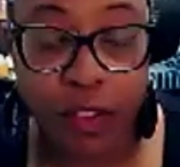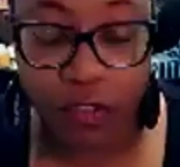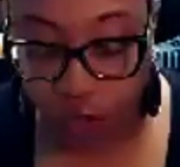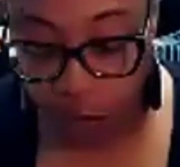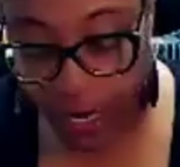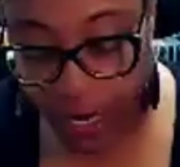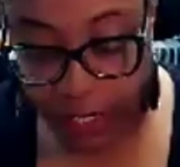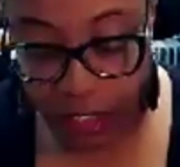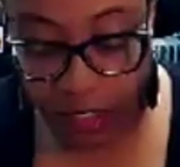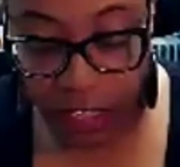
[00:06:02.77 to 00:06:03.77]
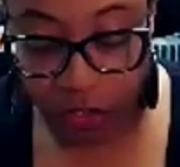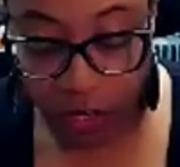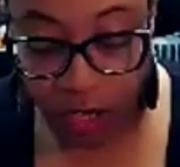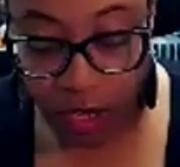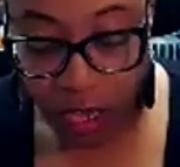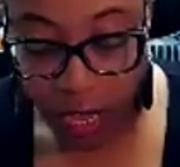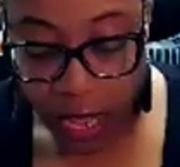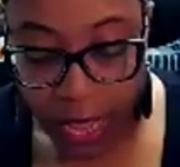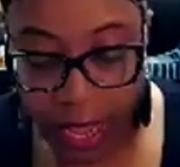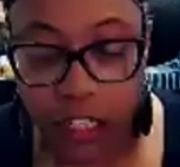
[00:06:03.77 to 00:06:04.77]
subjects, etc.
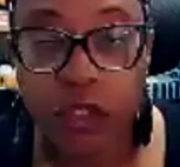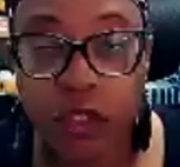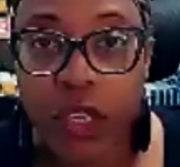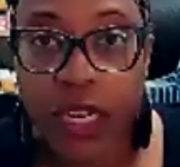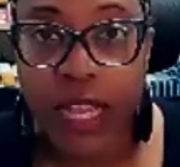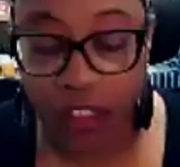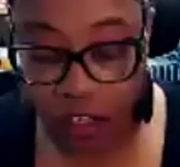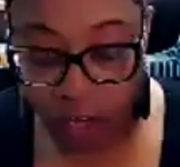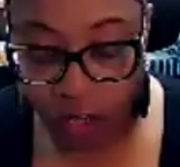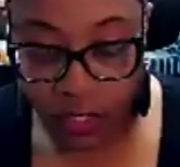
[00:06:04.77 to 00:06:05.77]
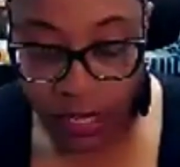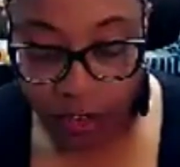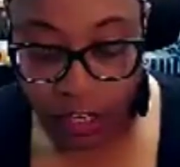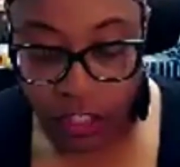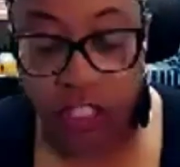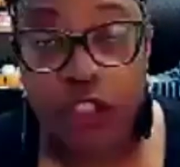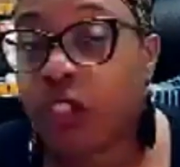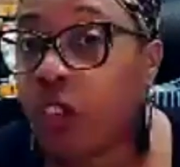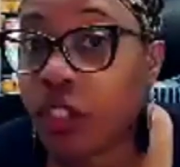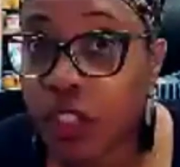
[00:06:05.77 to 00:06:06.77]
And we laid the cards out, and she just
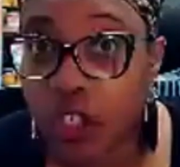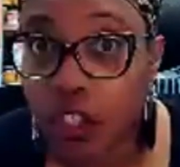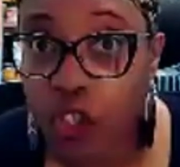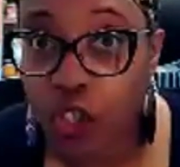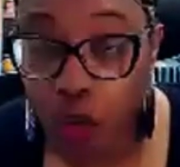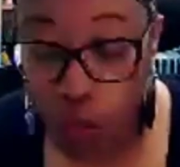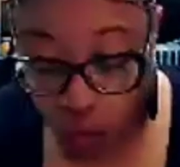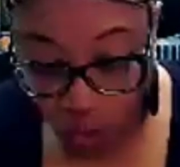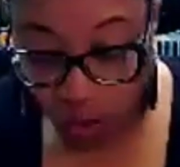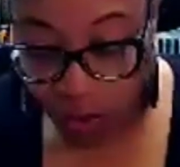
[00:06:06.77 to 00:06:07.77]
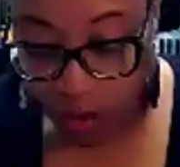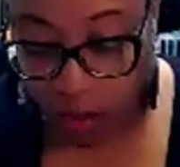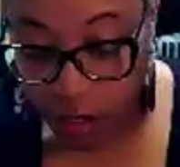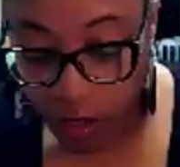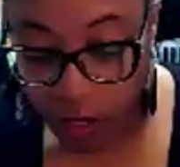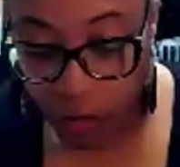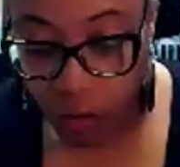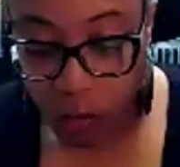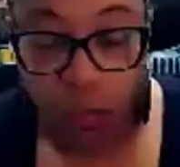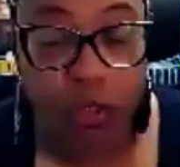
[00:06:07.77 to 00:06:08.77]
started to choose
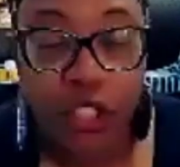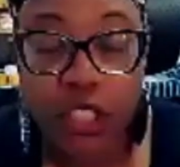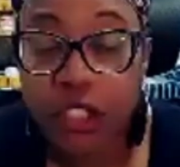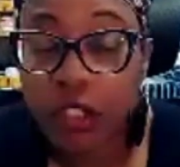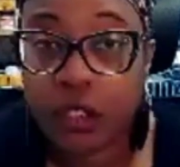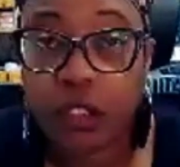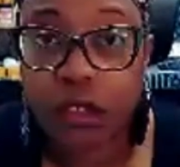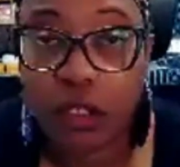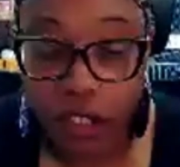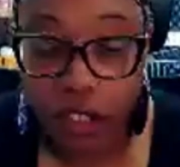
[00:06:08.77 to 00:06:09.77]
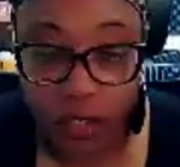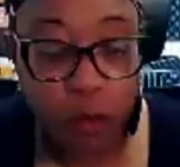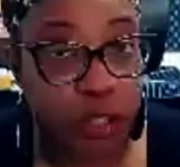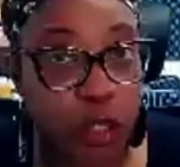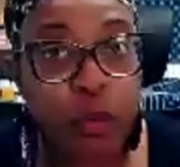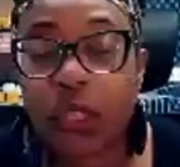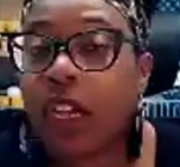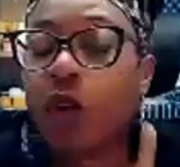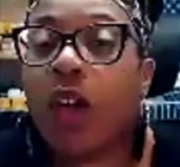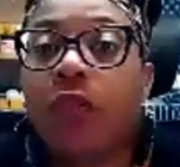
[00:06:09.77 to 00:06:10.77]
what she does. And she pulled
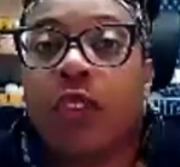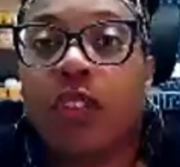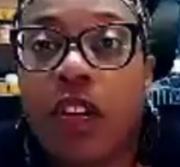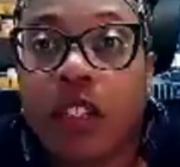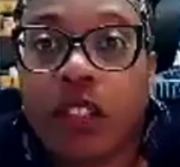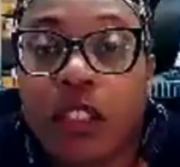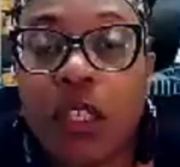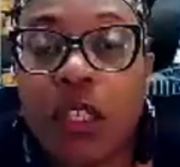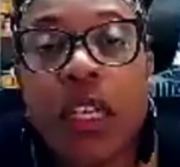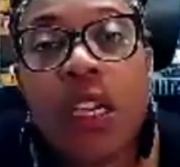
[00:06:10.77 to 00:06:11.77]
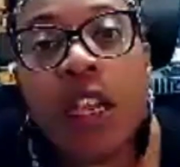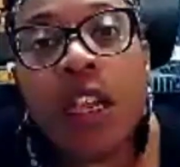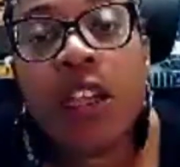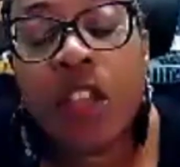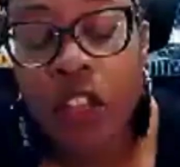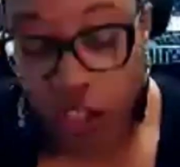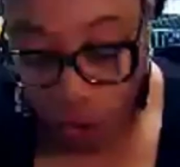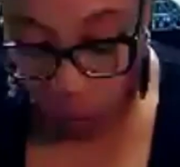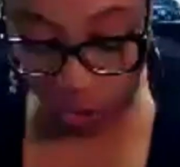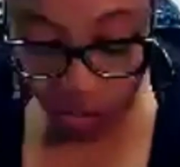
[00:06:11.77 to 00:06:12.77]
out quite a few cards. So
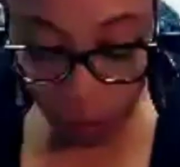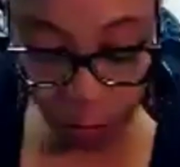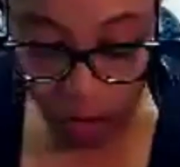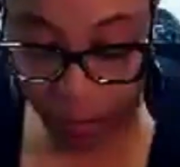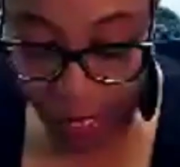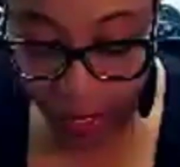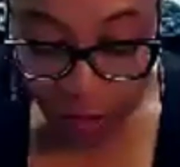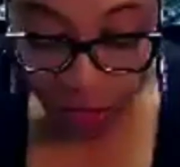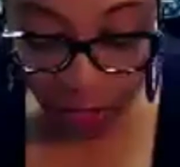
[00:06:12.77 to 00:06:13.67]
once she pulled them out,